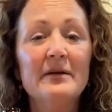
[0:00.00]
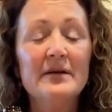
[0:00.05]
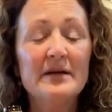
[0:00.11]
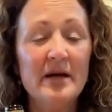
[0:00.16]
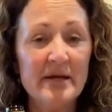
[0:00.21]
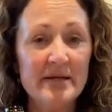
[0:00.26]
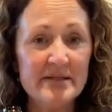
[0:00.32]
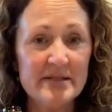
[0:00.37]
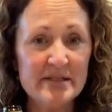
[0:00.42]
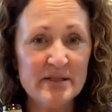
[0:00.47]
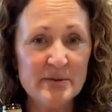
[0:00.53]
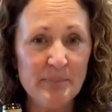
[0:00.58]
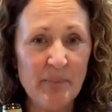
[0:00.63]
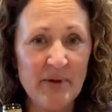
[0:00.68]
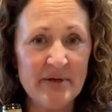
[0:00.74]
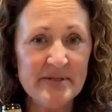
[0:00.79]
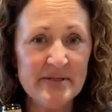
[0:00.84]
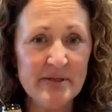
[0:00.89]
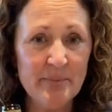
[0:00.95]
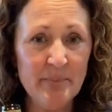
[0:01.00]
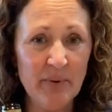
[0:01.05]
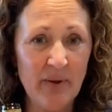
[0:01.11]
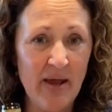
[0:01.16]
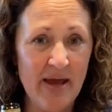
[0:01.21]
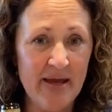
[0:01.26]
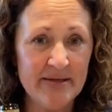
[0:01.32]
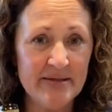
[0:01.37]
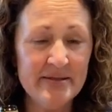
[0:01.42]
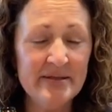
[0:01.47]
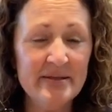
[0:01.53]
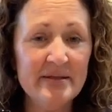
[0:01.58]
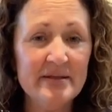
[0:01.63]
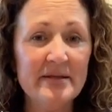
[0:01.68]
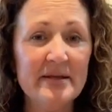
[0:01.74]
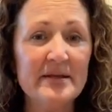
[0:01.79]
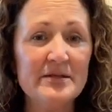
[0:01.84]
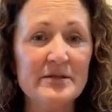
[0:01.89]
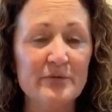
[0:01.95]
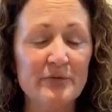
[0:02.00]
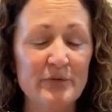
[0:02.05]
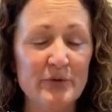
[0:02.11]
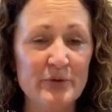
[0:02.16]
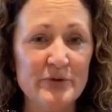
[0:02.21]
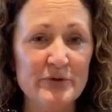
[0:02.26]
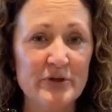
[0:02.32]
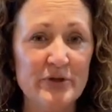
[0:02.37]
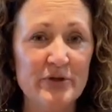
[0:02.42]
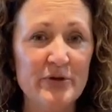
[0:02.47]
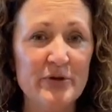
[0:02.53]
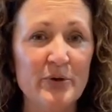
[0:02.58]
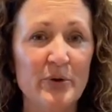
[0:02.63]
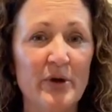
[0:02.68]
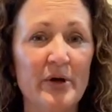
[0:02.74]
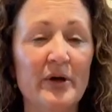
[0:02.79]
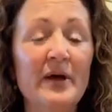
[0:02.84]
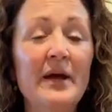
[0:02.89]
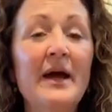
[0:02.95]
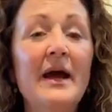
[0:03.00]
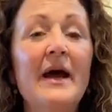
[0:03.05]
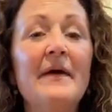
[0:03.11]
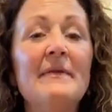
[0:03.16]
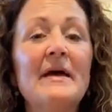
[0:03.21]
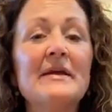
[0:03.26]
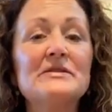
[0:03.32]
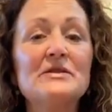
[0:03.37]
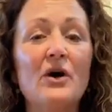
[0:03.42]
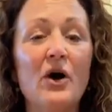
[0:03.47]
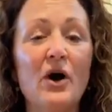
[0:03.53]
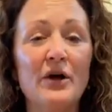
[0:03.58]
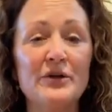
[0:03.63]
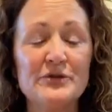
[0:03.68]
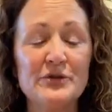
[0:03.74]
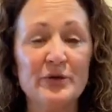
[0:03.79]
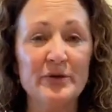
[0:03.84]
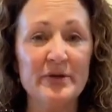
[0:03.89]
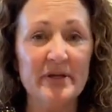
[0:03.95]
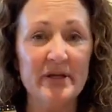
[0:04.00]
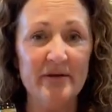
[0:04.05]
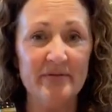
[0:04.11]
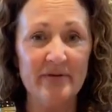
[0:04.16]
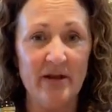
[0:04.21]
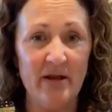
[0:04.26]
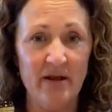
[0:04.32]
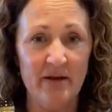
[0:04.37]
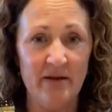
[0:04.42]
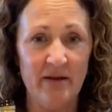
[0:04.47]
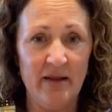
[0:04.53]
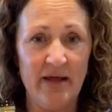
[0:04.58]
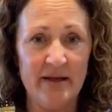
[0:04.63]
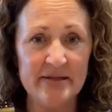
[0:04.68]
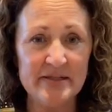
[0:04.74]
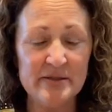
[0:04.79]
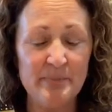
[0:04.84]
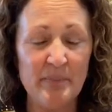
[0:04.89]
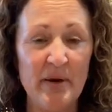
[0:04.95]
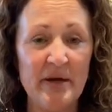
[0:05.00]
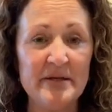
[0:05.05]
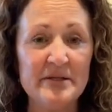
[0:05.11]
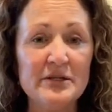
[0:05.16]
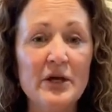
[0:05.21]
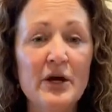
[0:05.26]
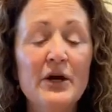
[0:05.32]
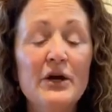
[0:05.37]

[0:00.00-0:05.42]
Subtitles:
It's a spicy blend that is infused into the oil, and that's also going to give it a lot of spice.